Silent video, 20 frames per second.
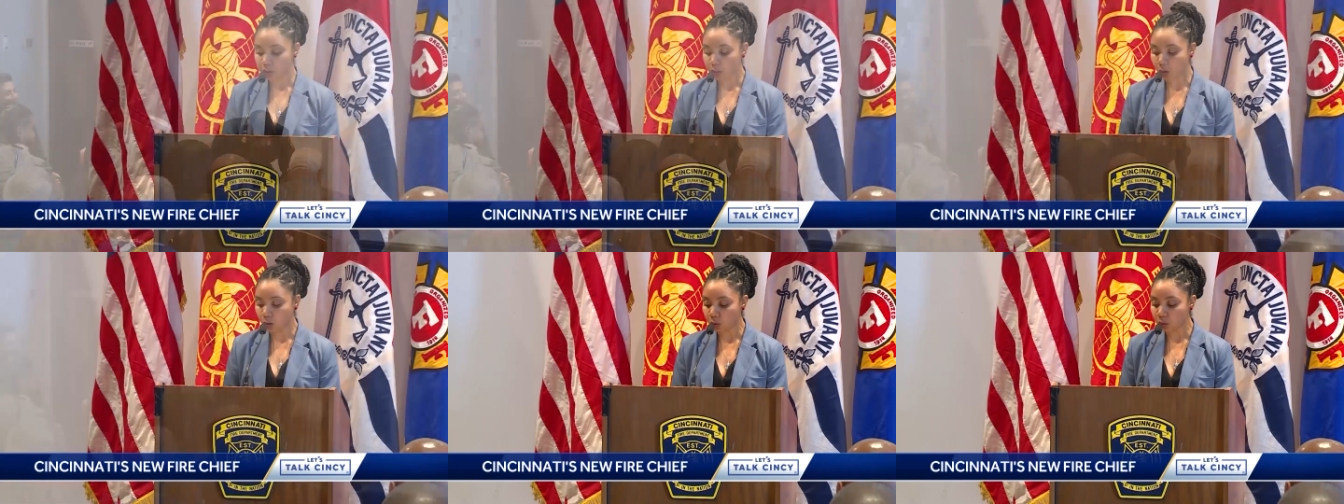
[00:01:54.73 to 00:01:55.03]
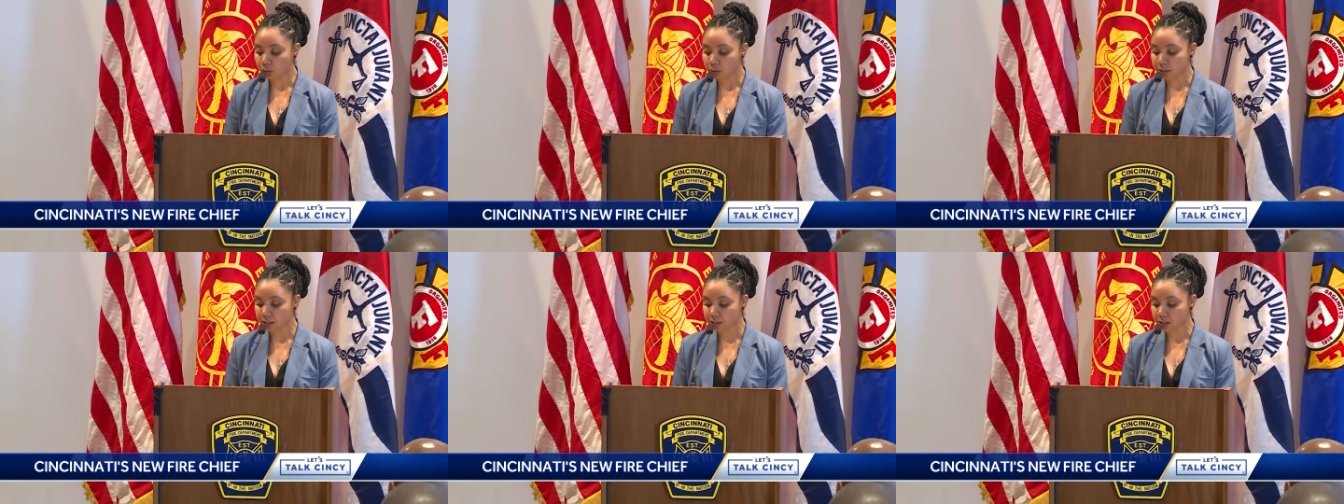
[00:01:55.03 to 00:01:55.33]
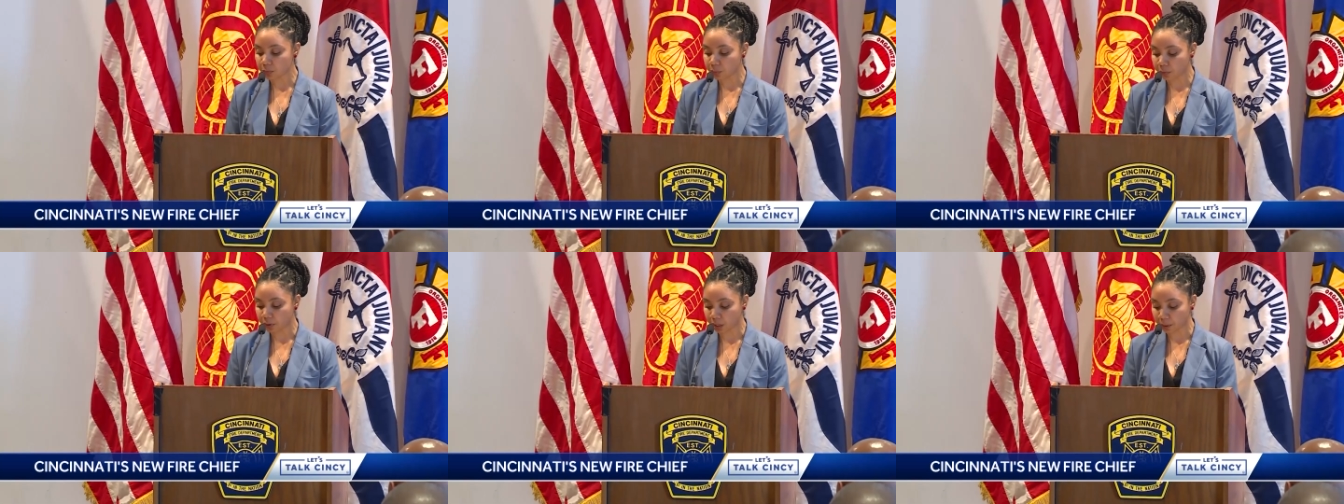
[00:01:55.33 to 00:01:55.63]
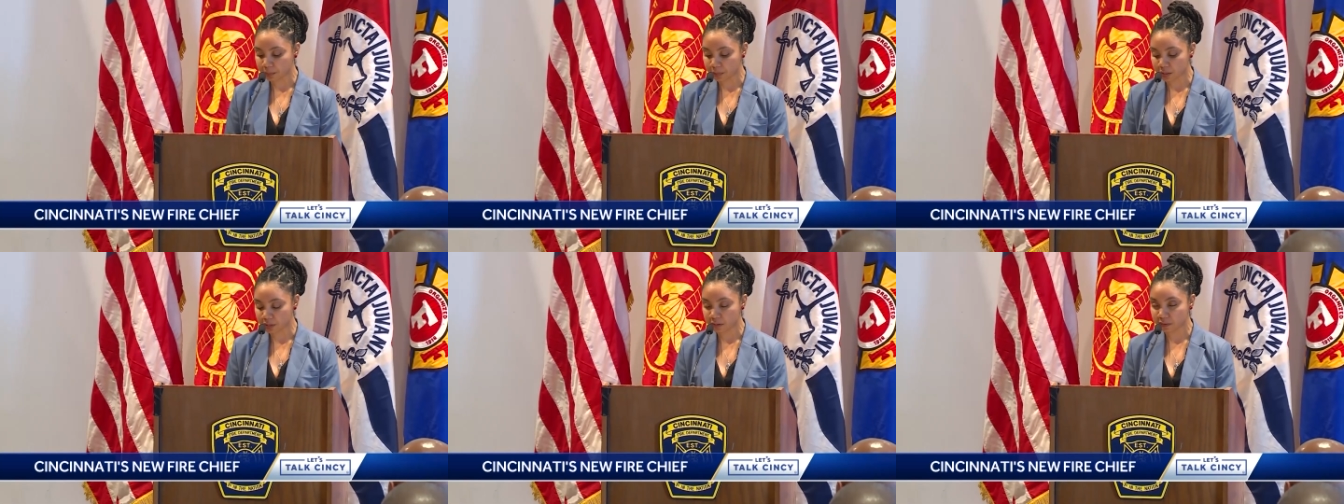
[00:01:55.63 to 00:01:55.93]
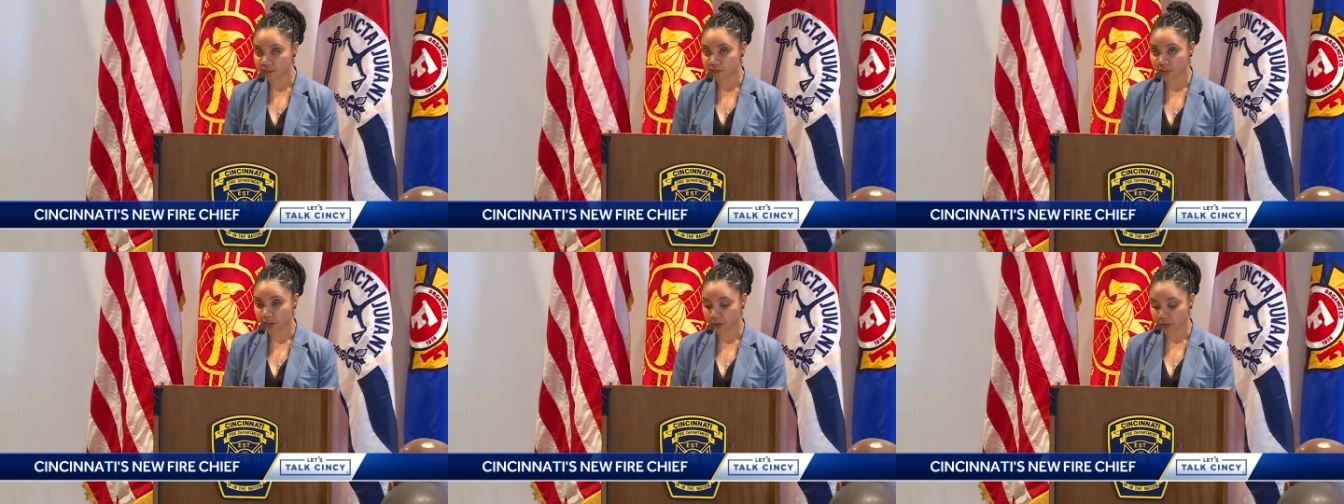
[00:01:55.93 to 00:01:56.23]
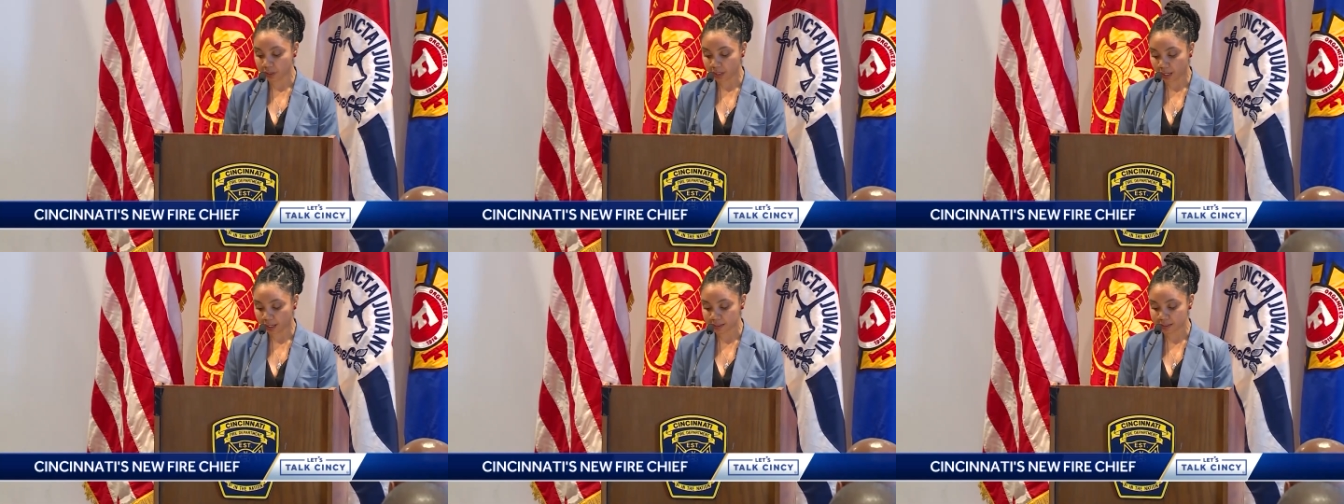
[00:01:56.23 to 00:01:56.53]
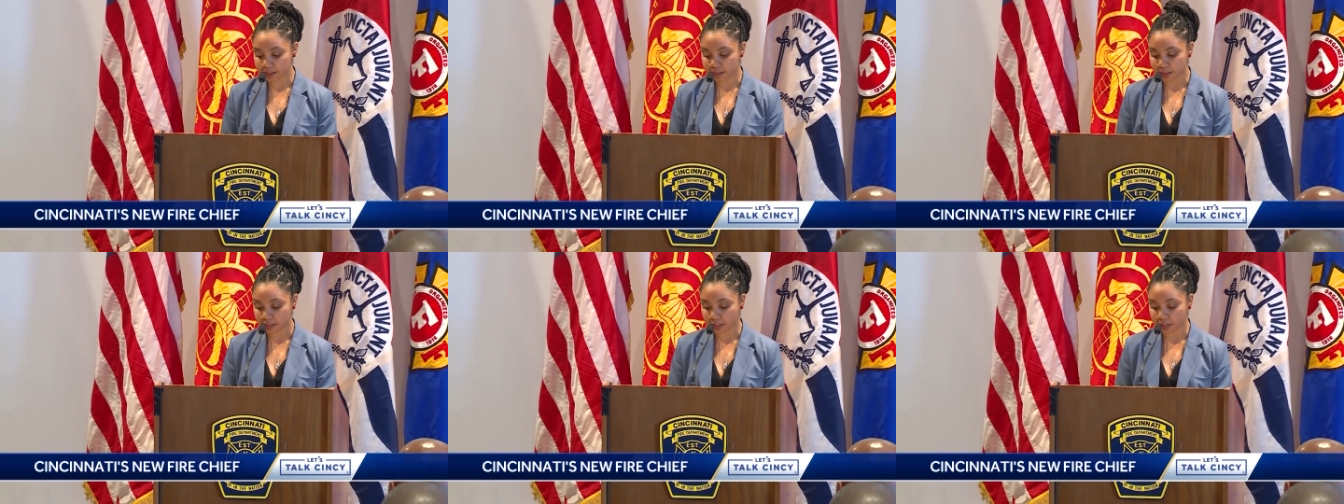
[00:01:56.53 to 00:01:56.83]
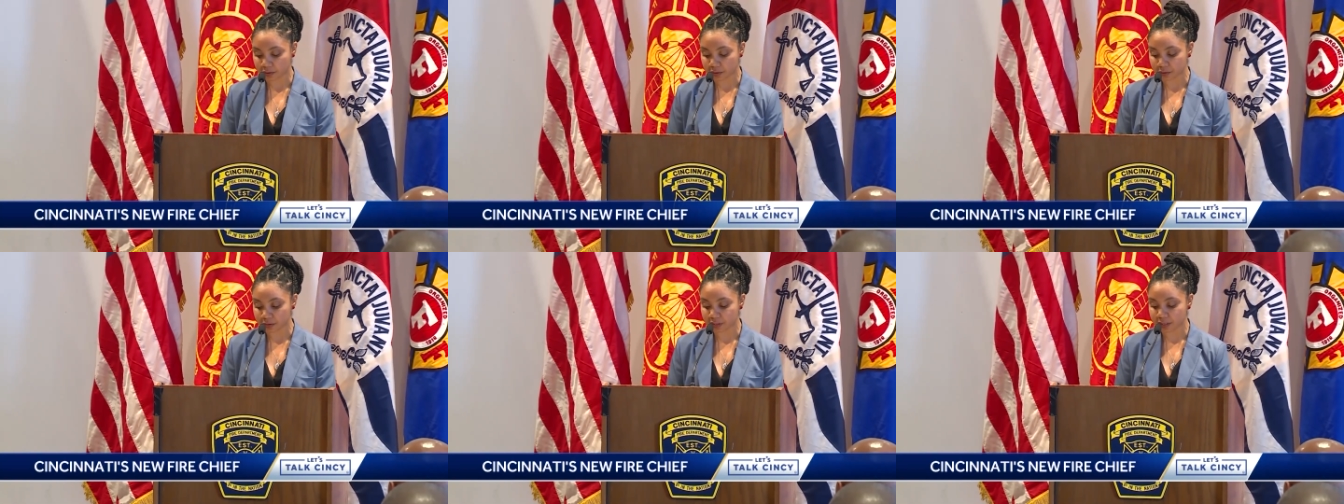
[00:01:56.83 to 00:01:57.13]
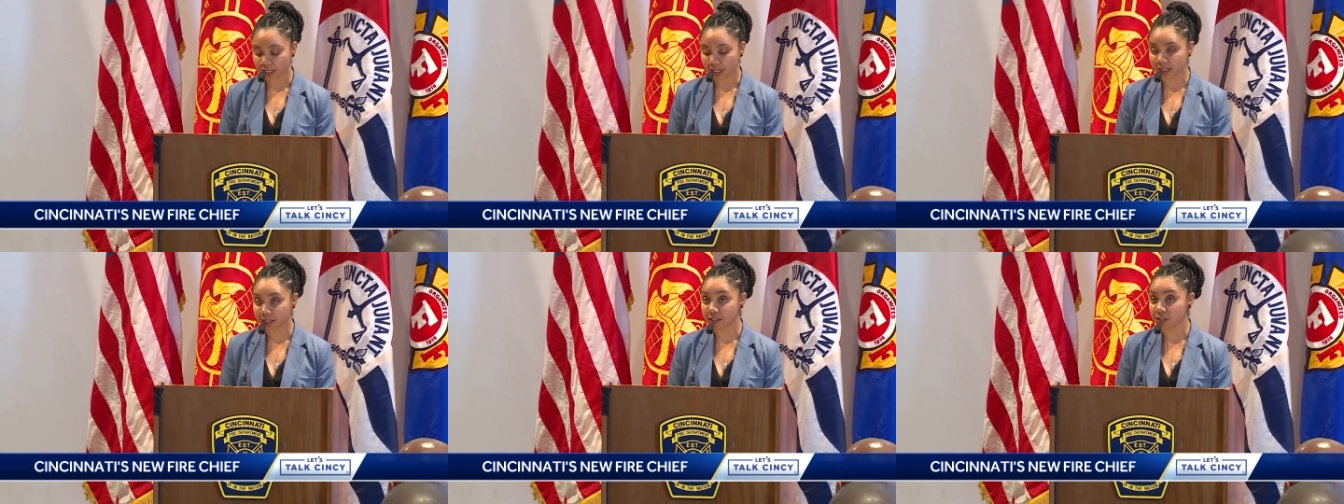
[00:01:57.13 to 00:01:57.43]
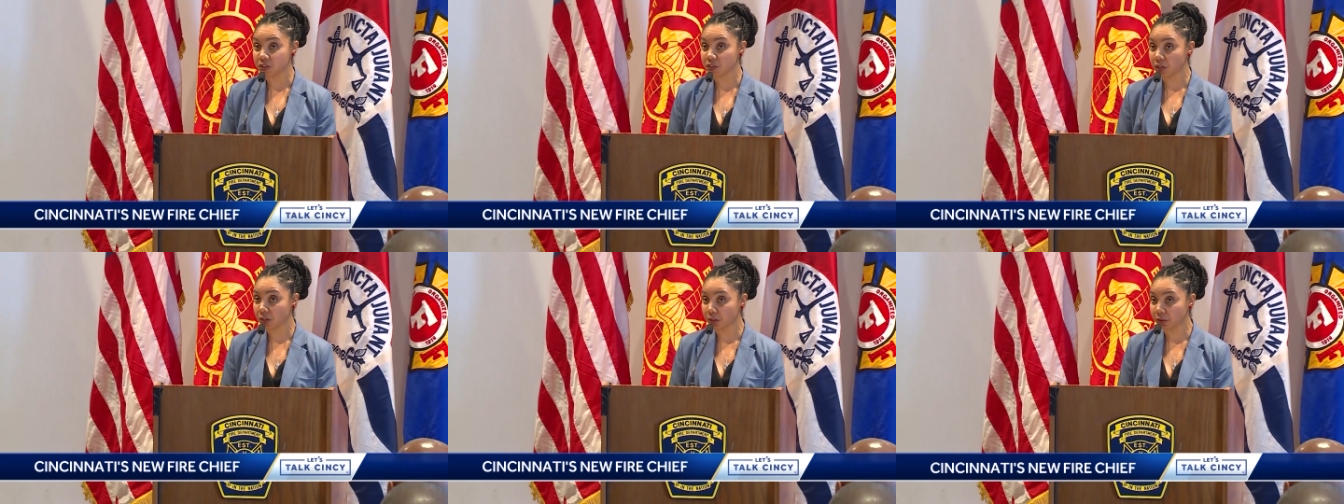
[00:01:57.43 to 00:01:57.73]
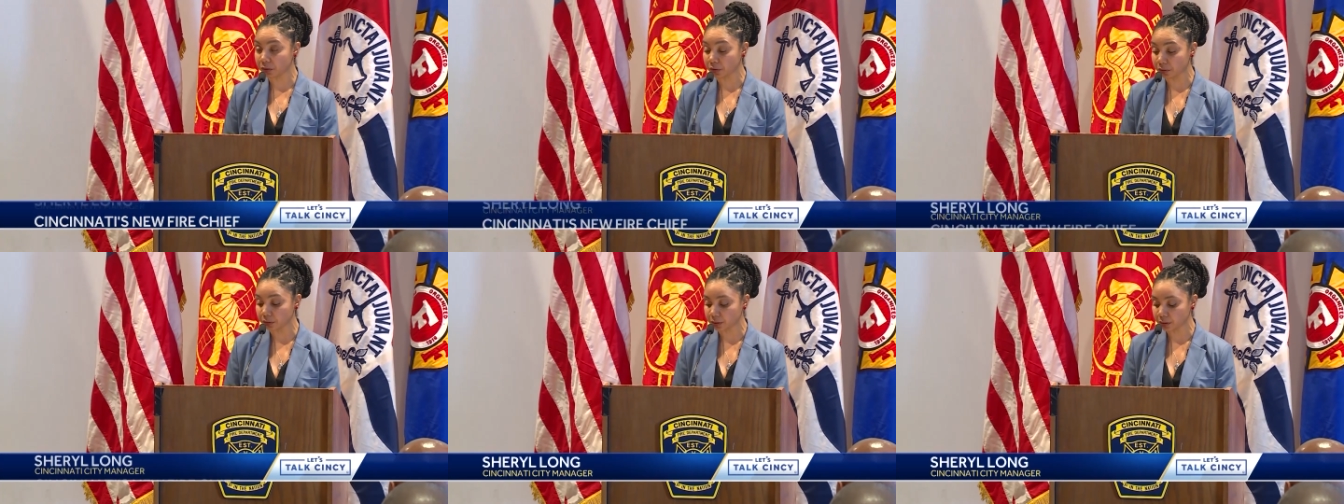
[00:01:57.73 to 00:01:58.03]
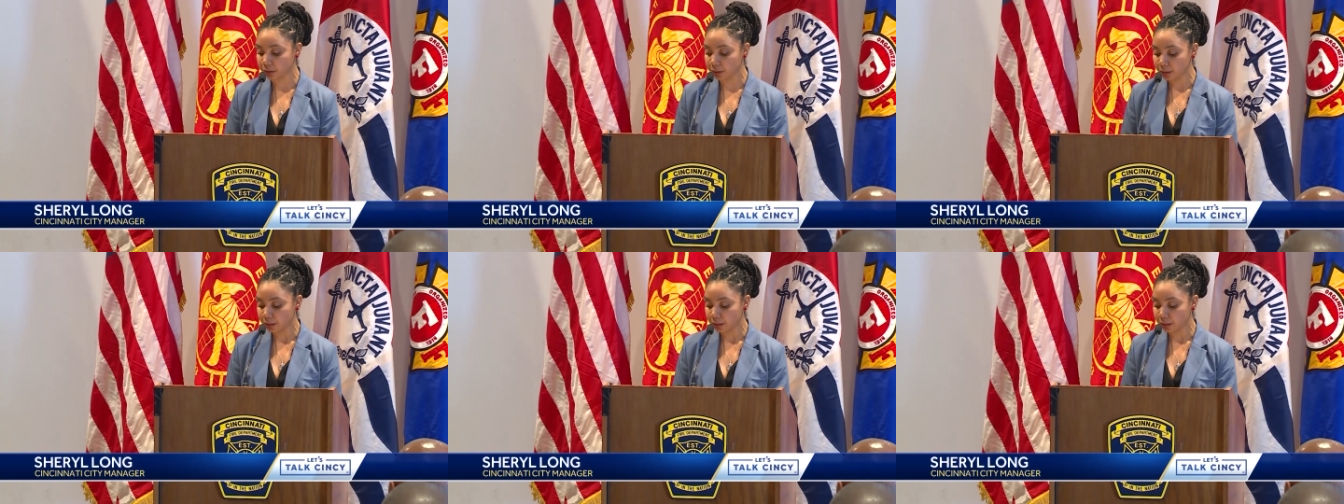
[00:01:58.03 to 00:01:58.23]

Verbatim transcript: We hold this department to very high standards, and in turn,